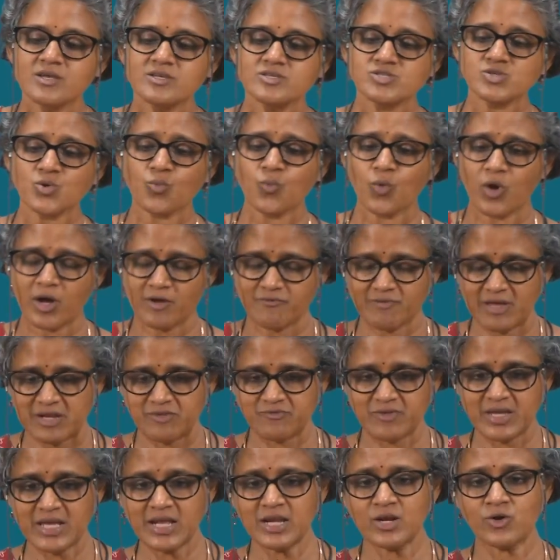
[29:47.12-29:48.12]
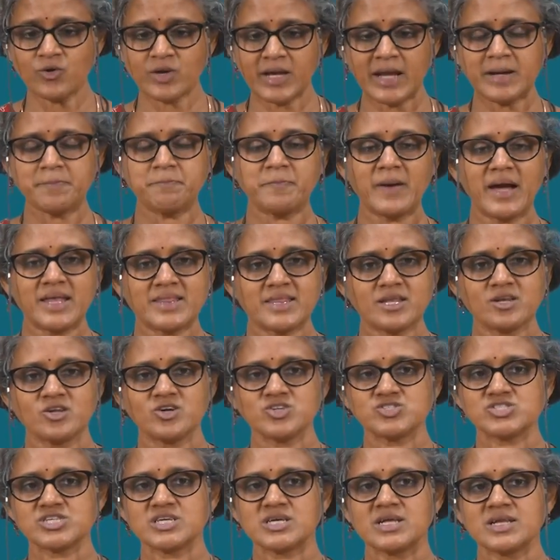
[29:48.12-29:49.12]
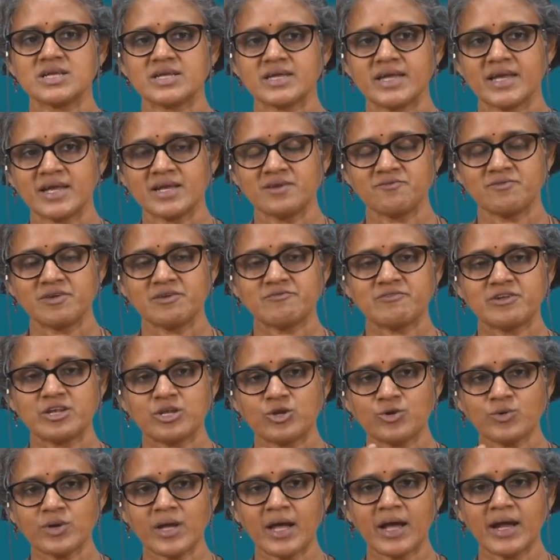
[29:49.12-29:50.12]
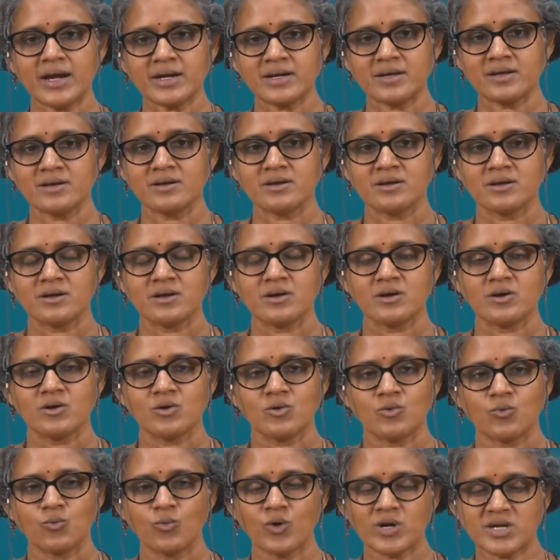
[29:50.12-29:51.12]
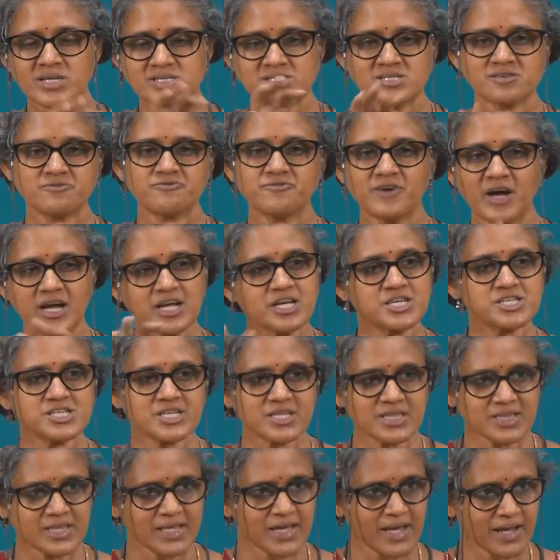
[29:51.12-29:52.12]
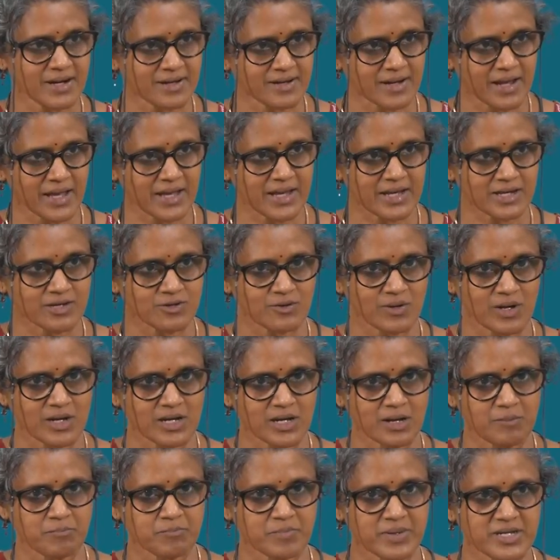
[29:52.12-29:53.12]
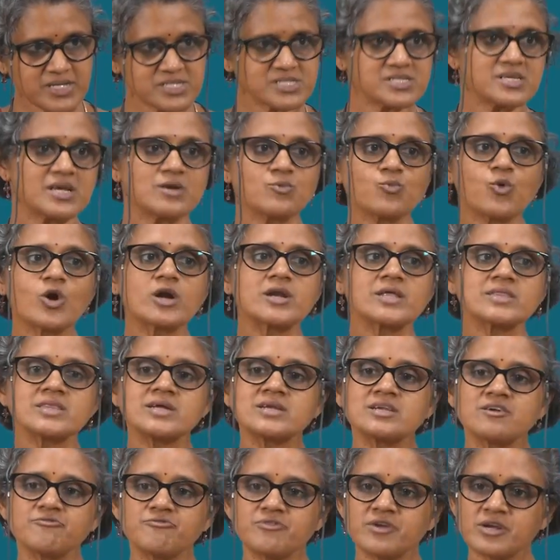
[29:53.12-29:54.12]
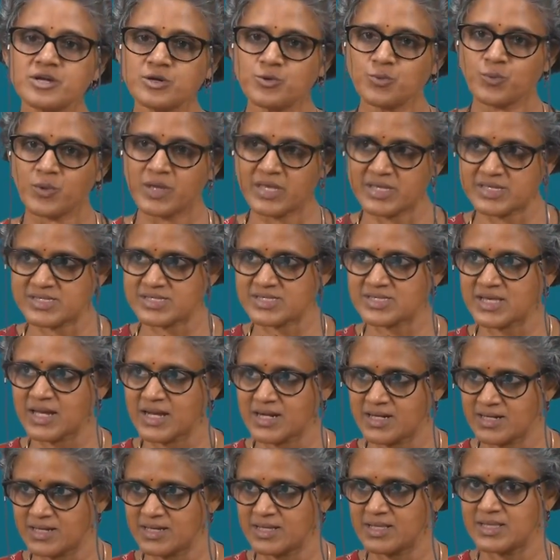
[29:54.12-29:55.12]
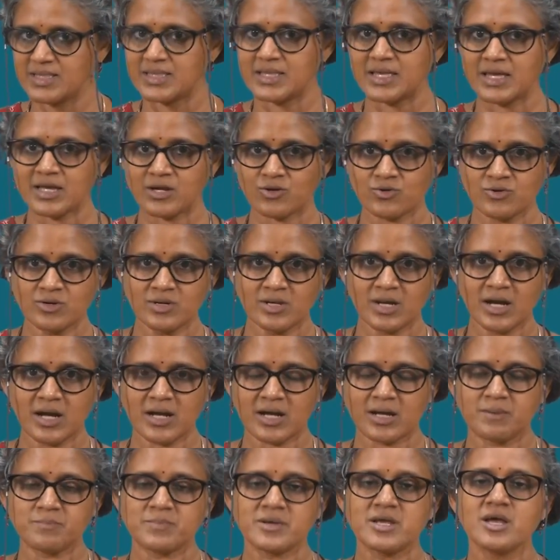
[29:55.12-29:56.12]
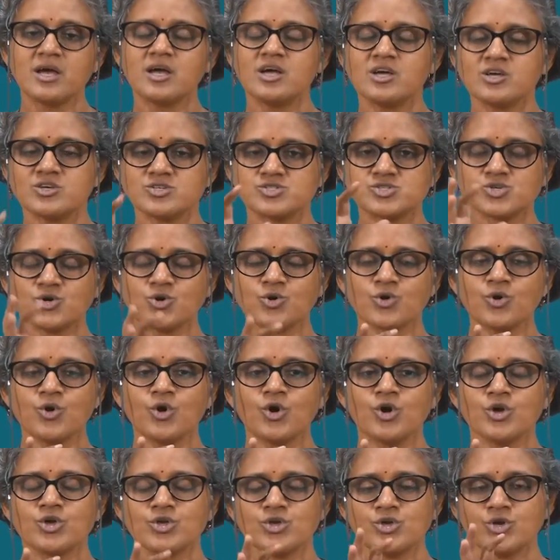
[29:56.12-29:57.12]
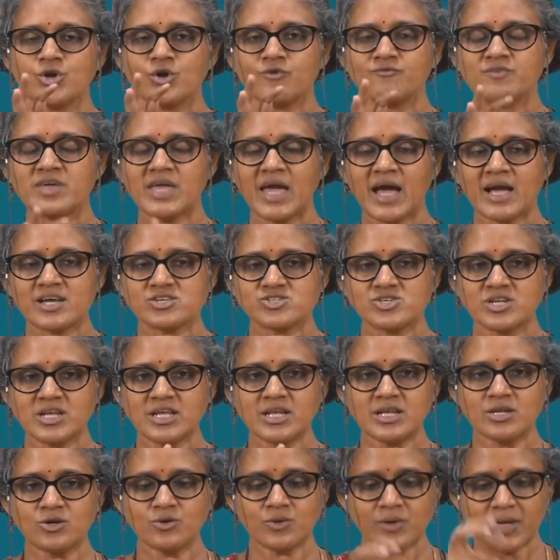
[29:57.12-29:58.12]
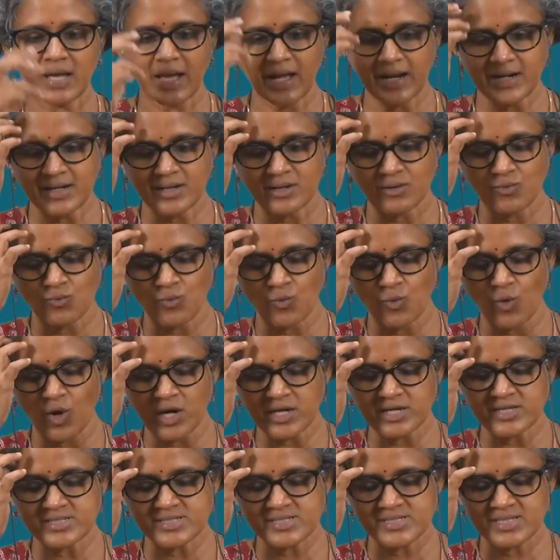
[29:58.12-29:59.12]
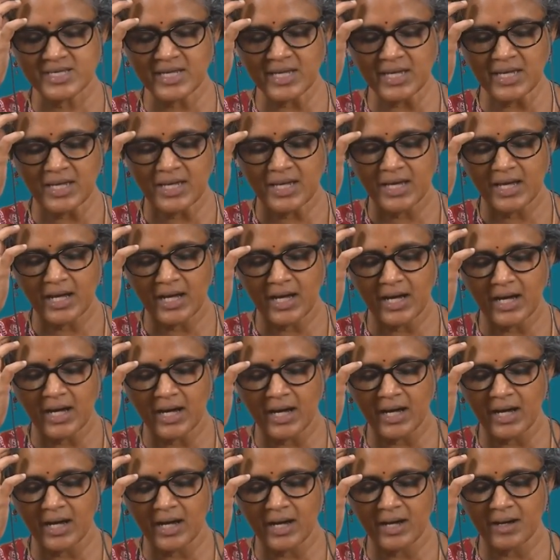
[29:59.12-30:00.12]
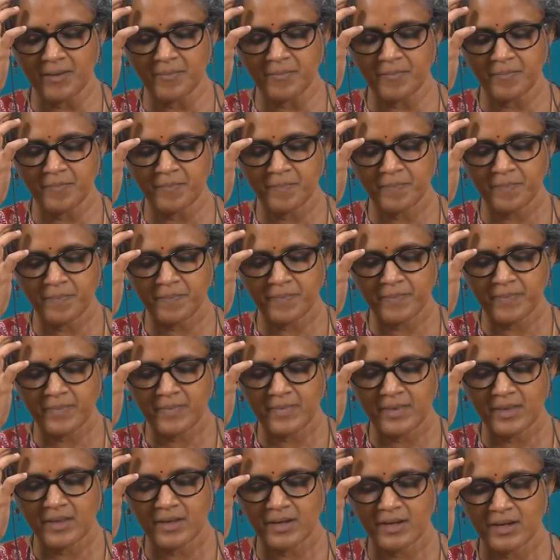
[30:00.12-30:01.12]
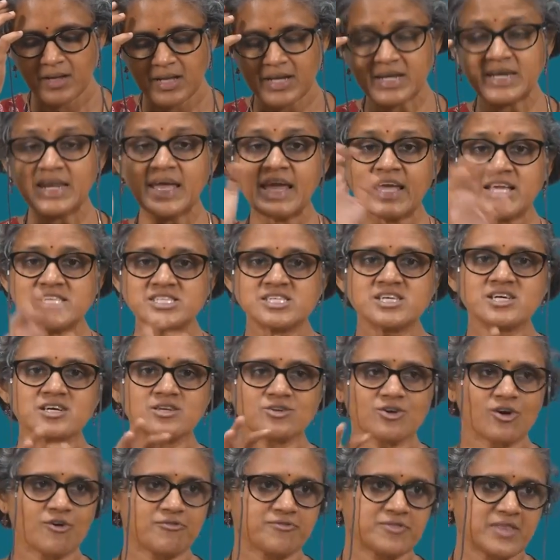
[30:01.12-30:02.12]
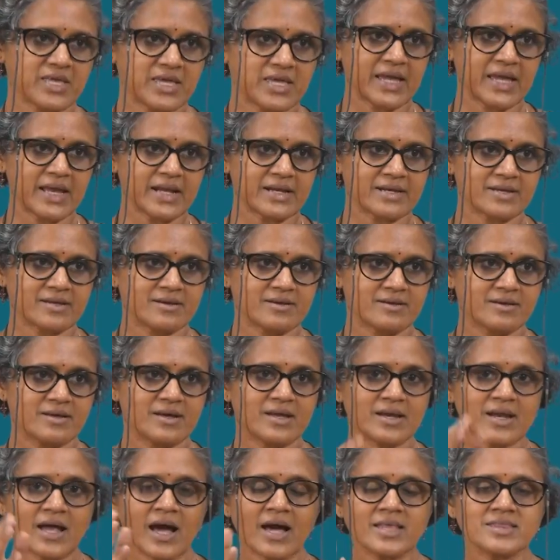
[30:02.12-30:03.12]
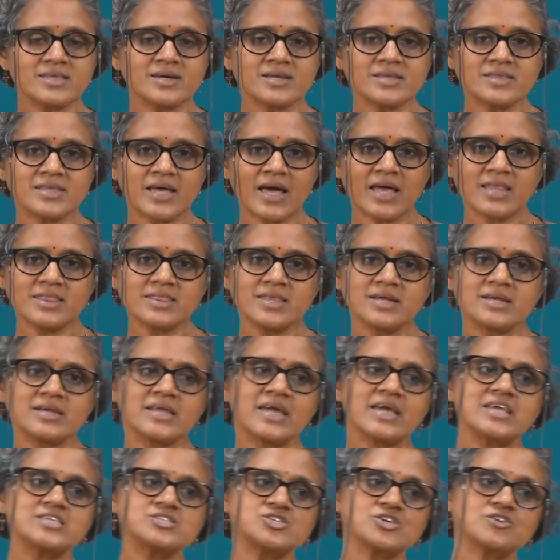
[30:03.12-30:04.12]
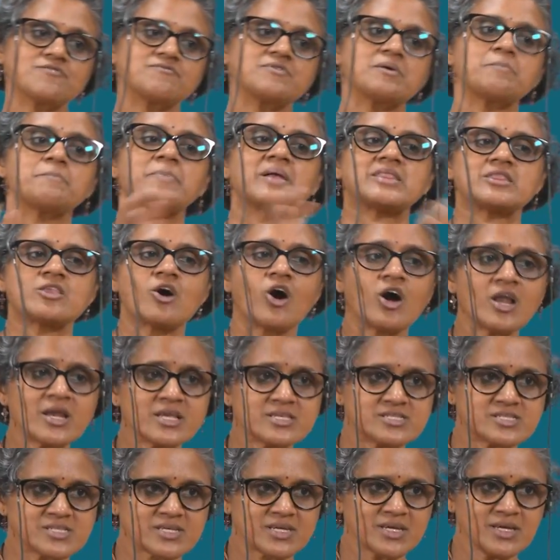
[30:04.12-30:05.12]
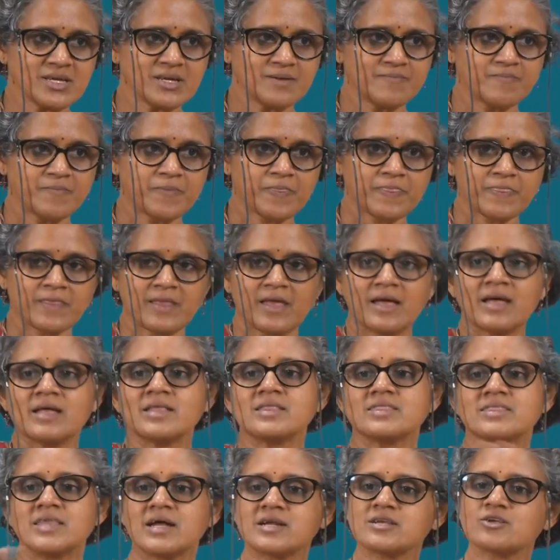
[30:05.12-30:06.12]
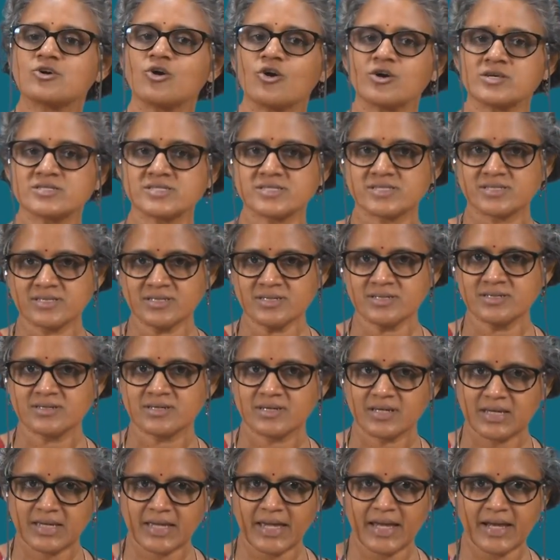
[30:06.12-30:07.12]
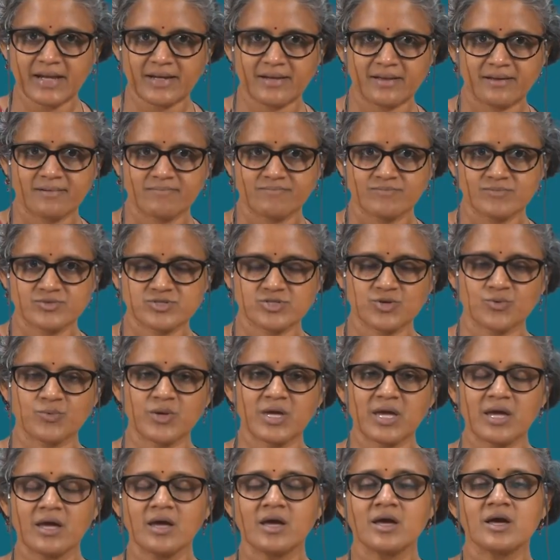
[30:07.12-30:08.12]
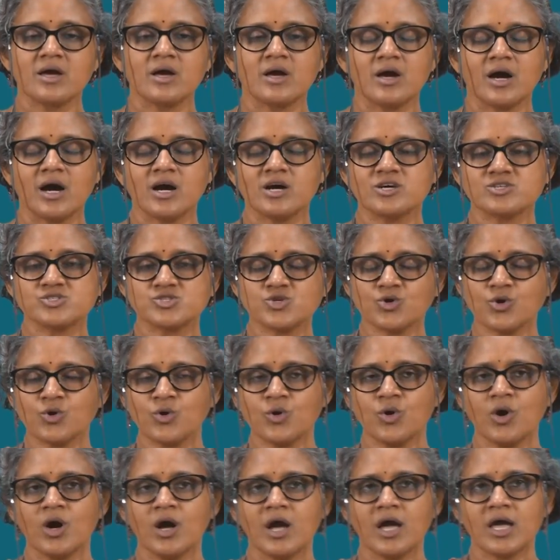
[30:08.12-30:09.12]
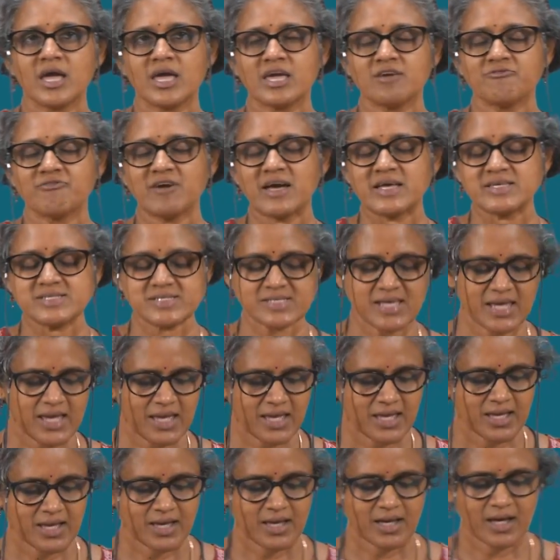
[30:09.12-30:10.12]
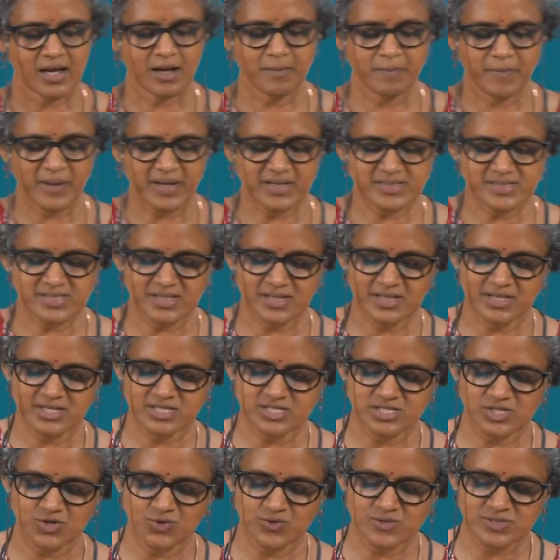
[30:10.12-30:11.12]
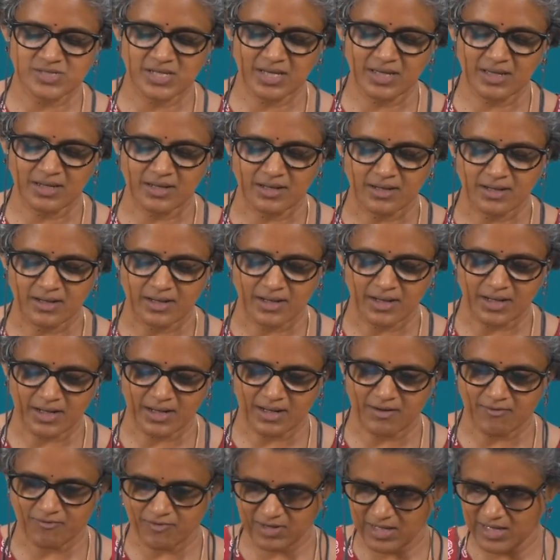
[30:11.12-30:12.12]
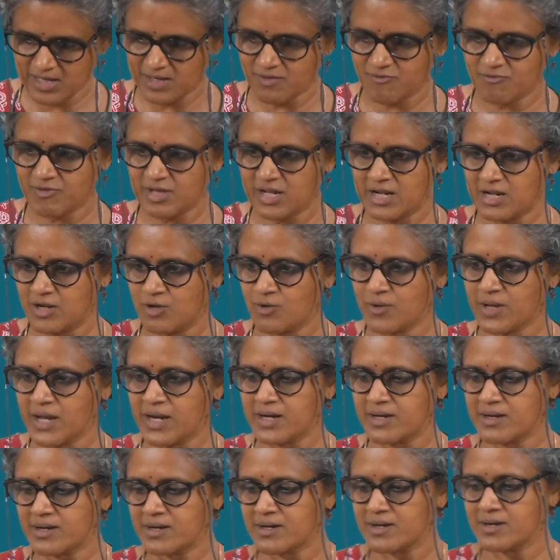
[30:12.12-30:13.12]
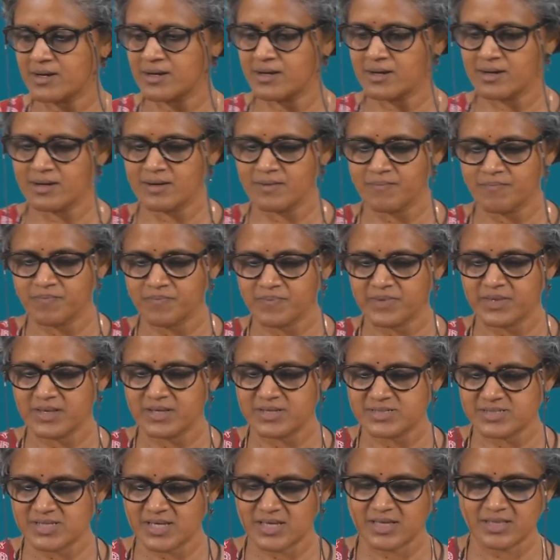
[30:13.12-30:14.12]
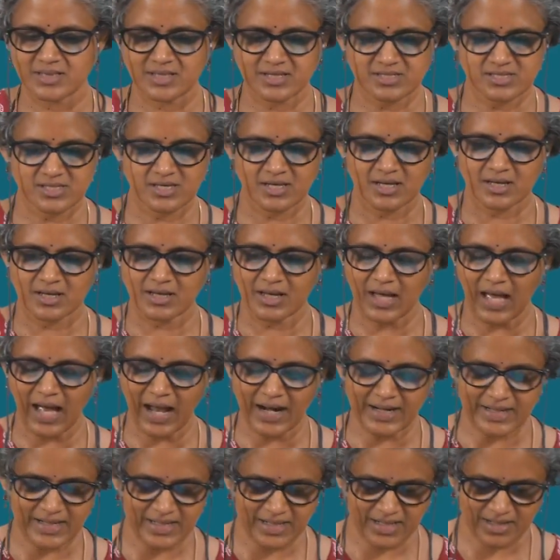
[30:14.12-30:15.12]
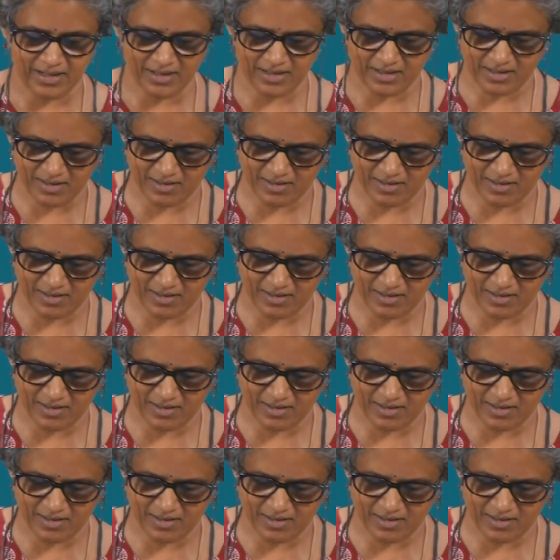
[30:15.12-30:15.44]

So, when we look at pathological gait, we will look at what is the function they are trying to accomplish and what are the different ways that they could accomplish. So, we actually look at what is the um, nature of gait rather than the nature of the pathology that caused the gait. So, we uh, so if I say a person is using uh, uh, we will look at uh, say this anterior